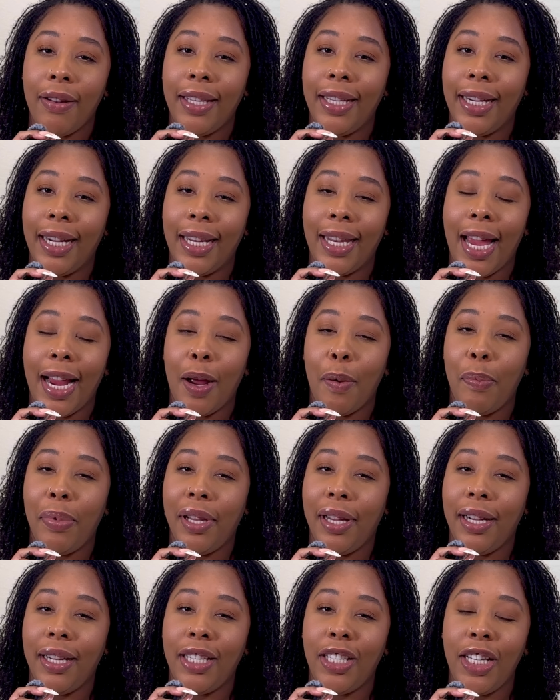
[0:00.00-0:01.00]
looking like a
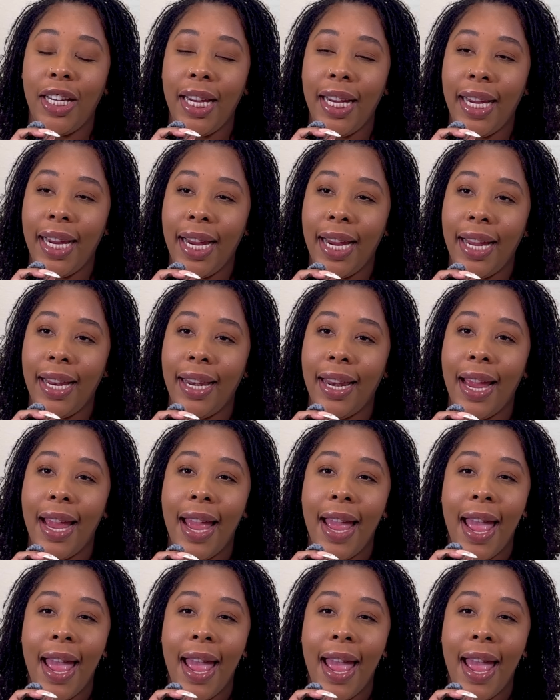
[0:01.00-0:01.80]
plucked chicken.